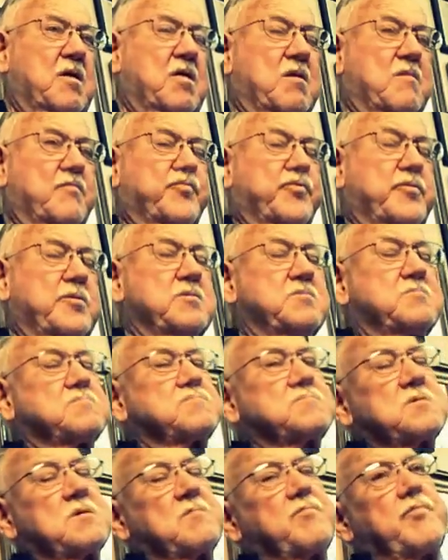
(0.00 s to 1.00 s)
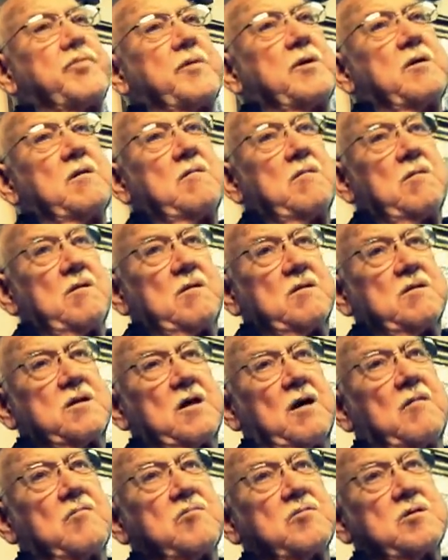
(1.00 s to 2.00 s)
the preacher was up there
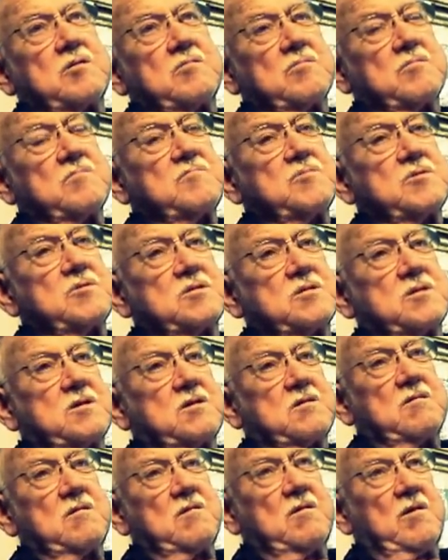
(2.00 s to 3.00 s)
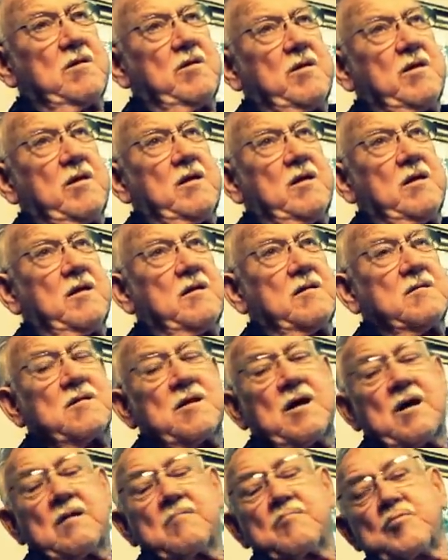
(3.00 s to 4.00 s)
talking to him. He said, his
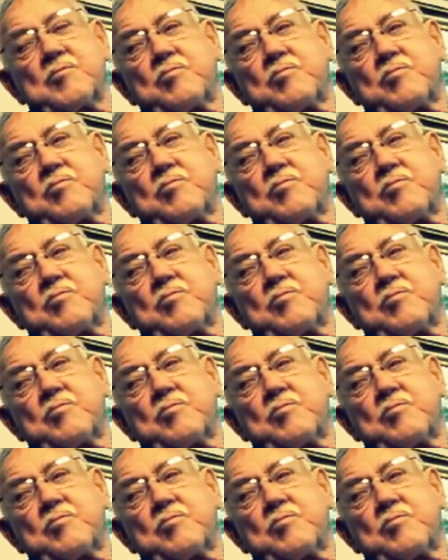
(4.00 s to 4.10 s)
name